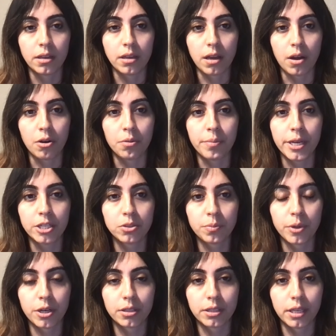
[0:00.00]
Our
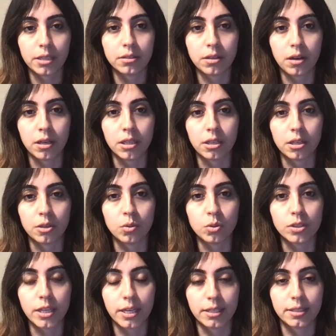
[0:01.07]
benchmark data
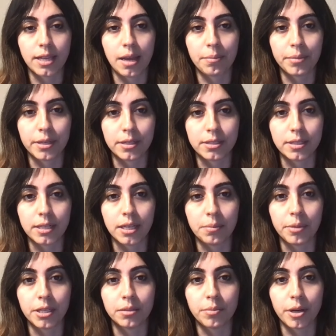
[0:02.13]
includes examples
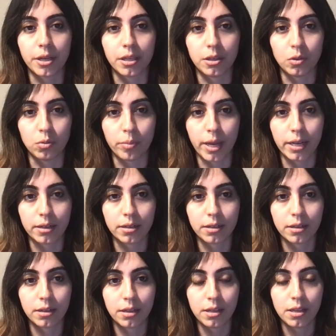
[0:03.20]
labeled by human.
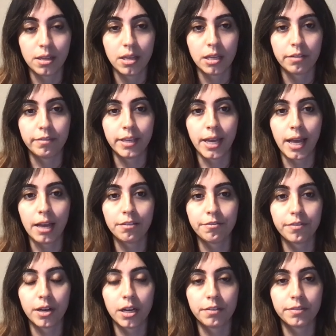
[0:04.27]
We have
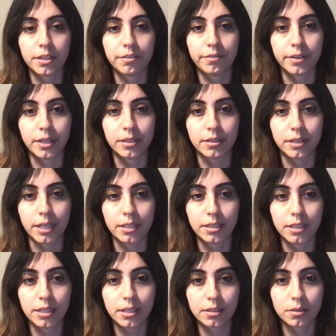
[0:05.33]
5 different
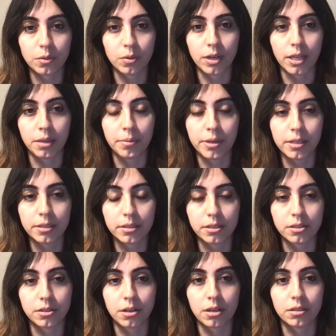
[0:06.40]
ratings or labels,
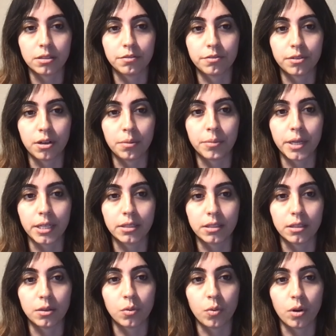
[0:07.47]
starting from
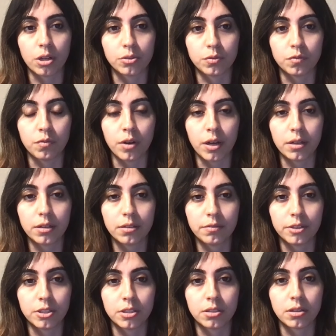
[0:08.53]
rating equal to 1,
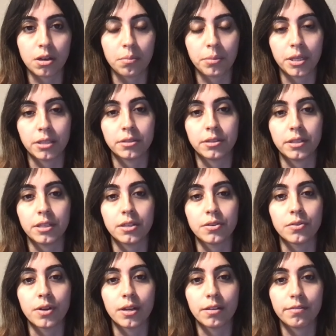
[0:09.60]
which is completely
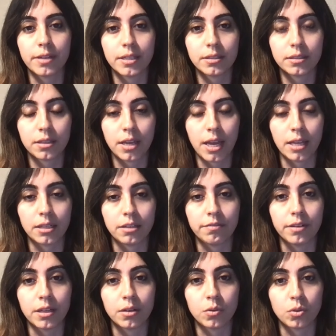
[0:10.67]
irrelevant and
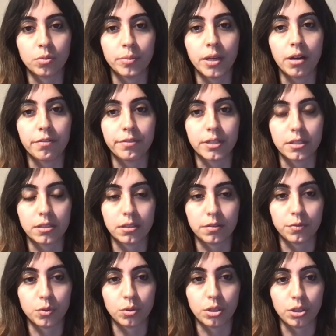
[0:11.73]
even could be offensive
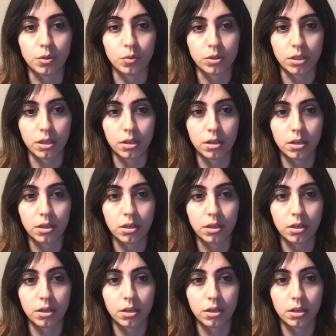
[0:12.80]
to the user,